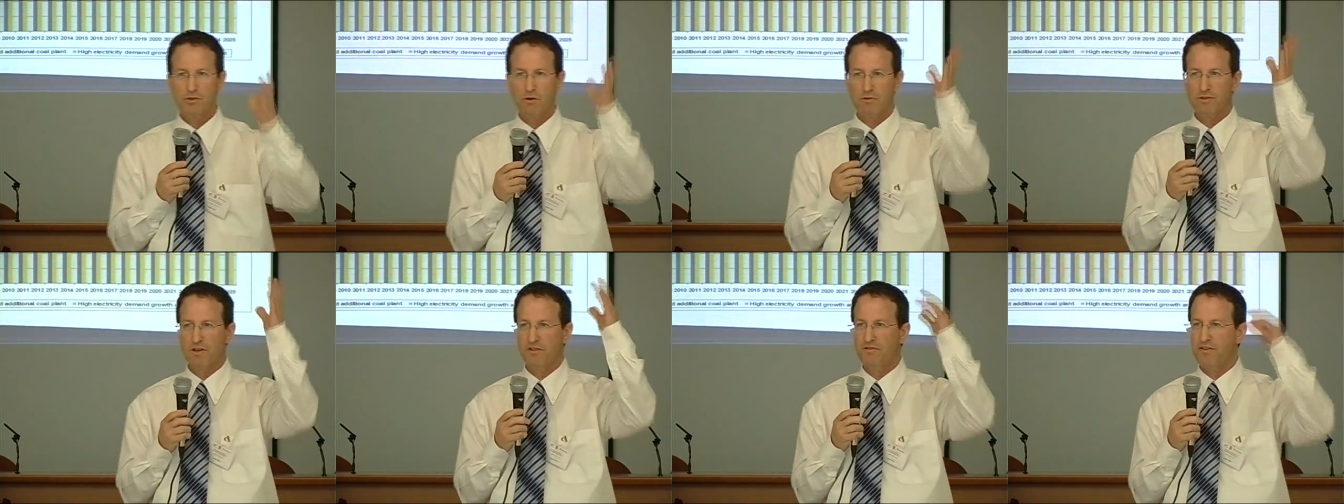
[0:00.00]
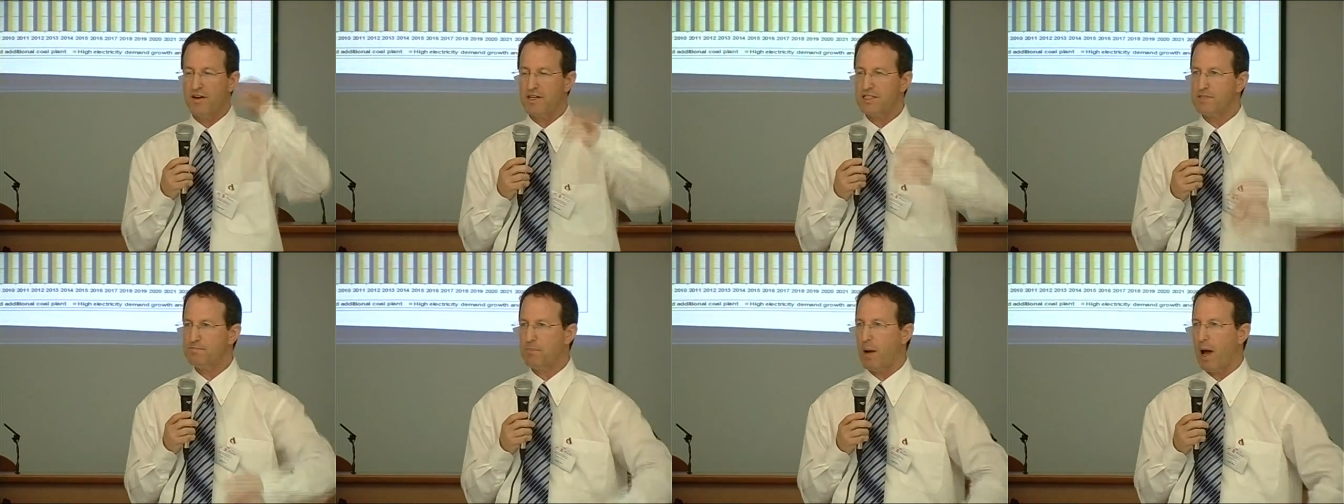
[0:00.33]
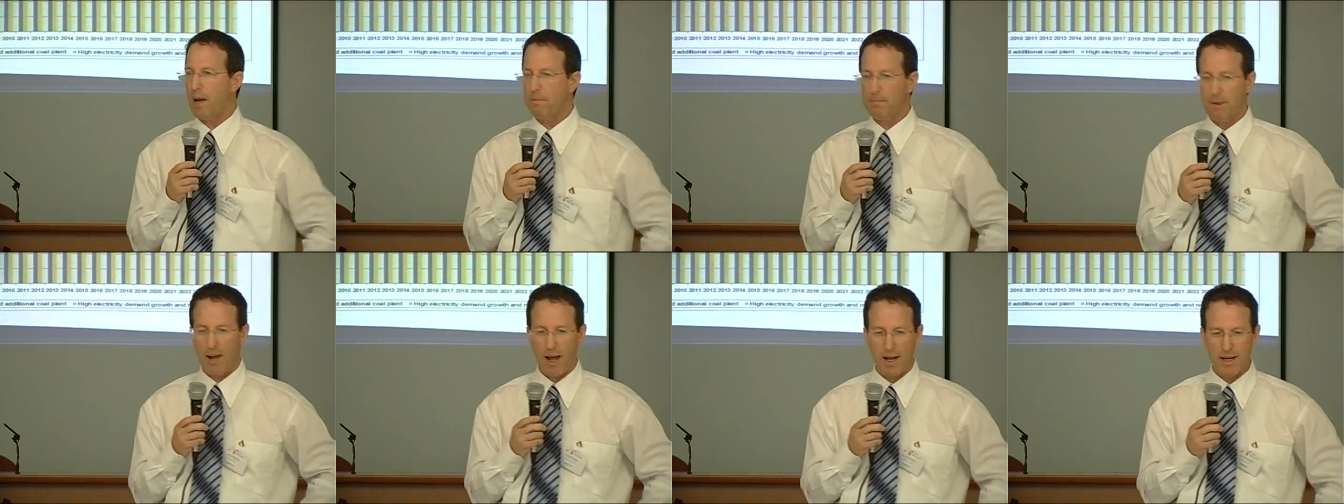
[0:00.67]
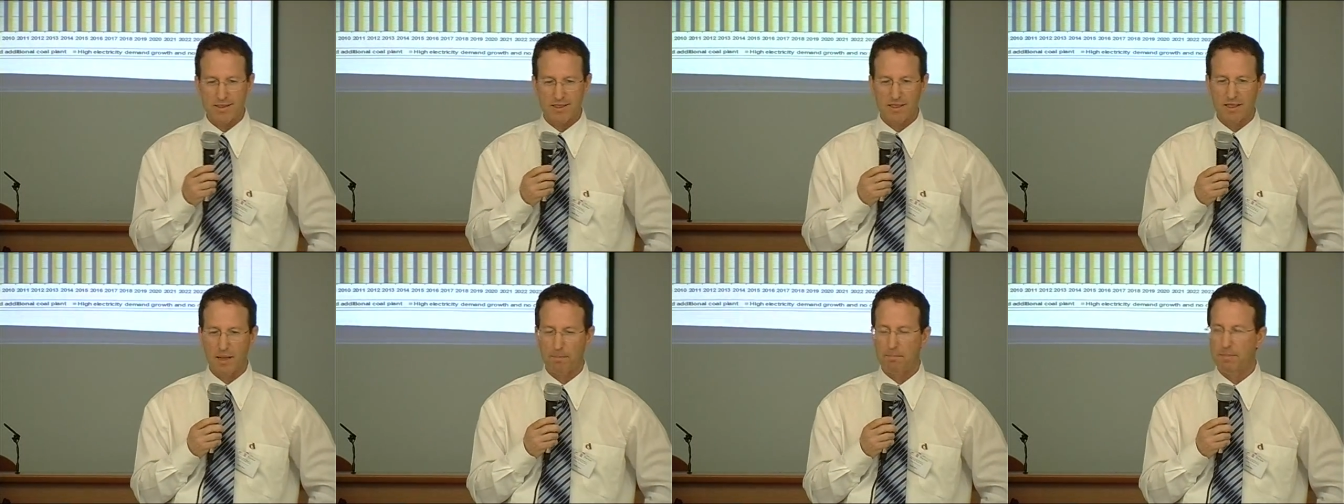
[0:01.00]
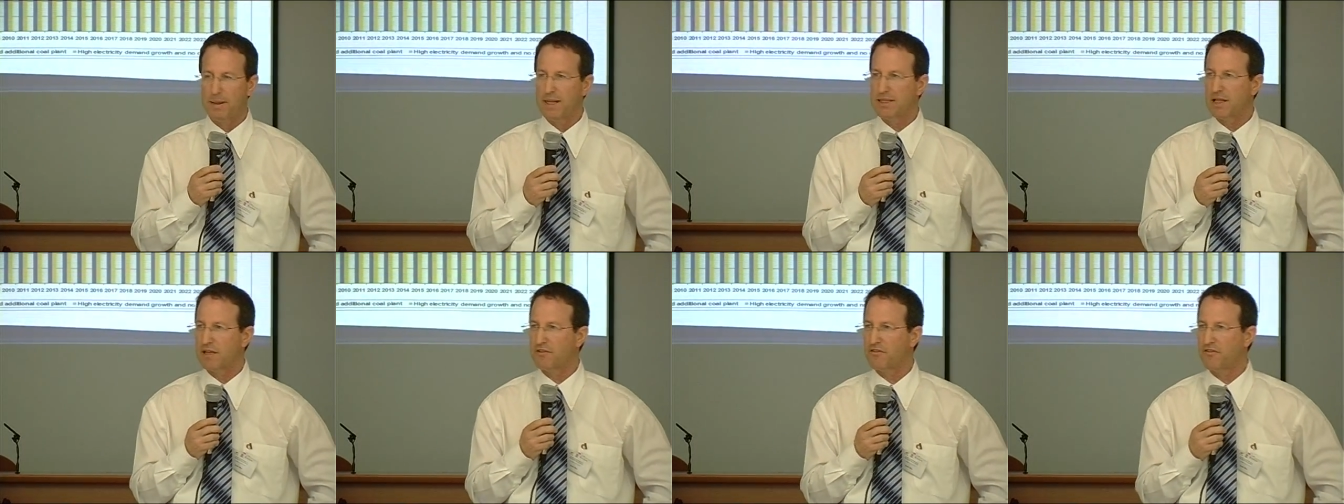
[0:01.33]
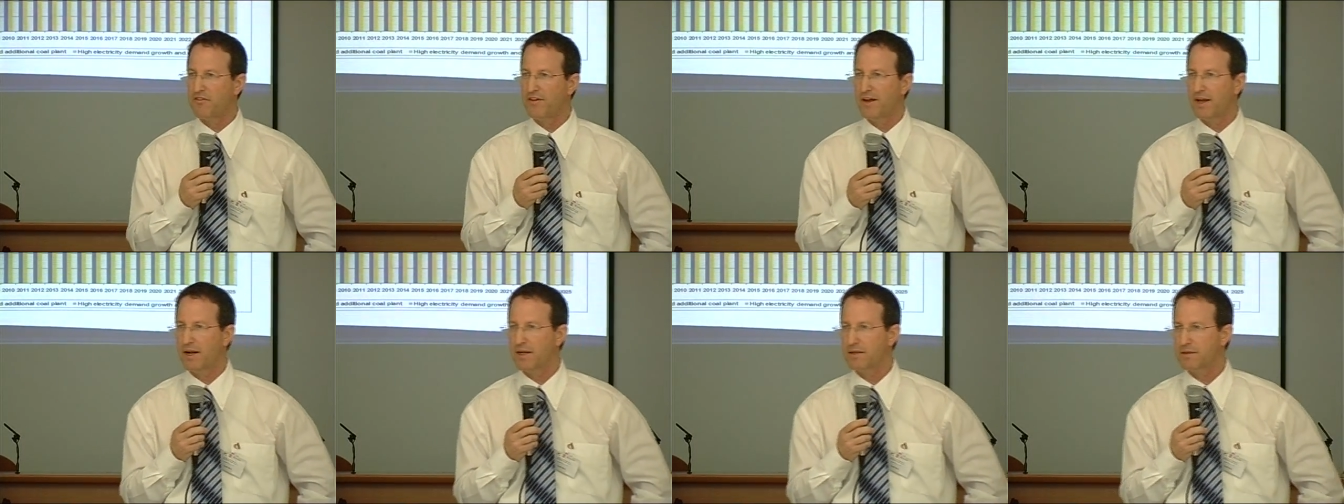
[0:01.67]
So the first pipeline is a
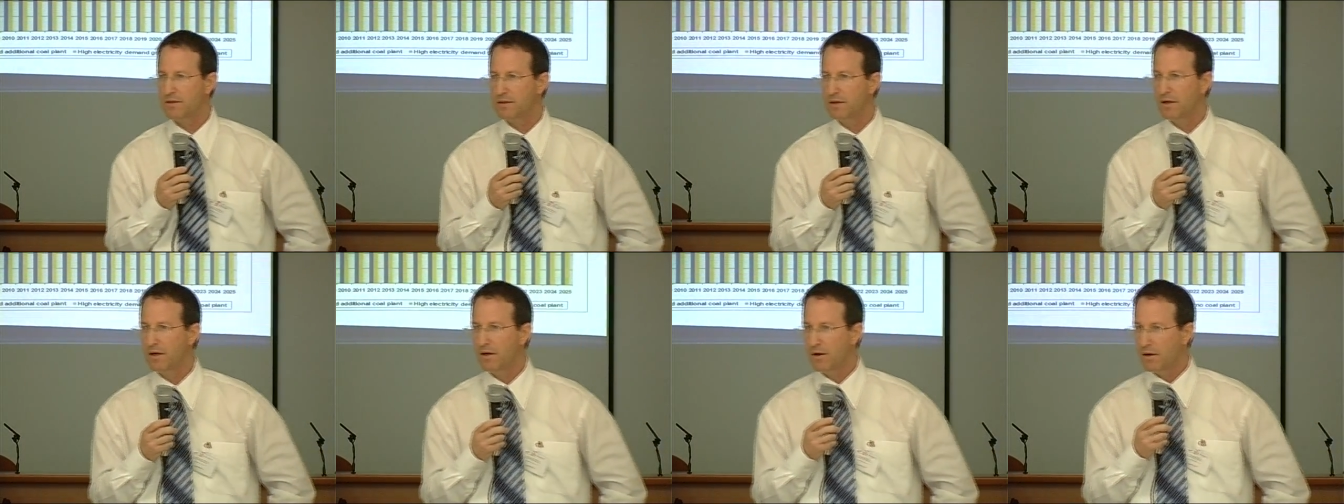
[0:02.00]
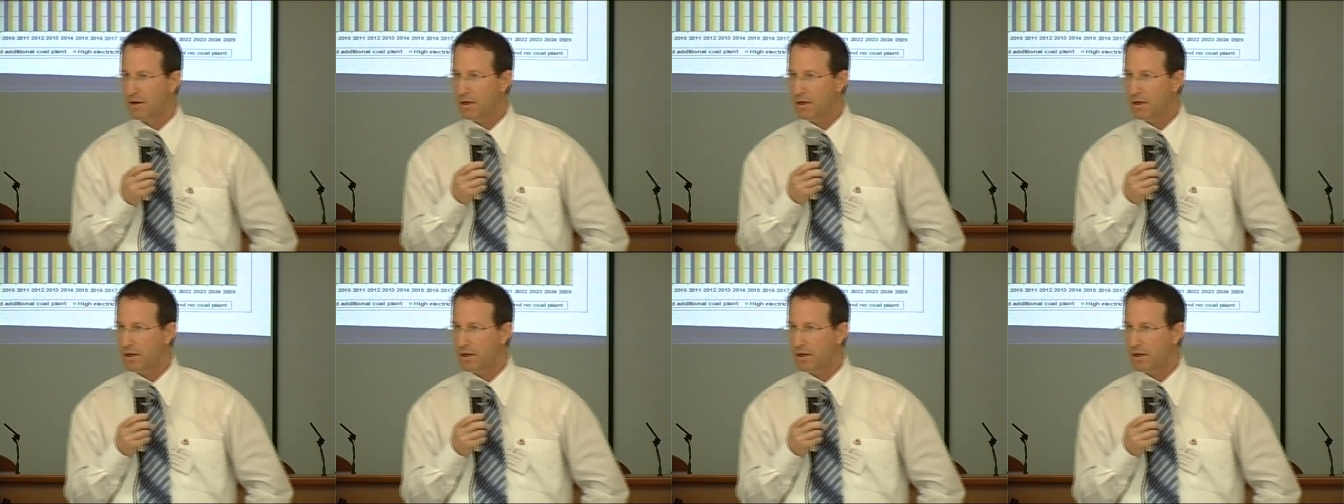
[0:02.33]
depleted field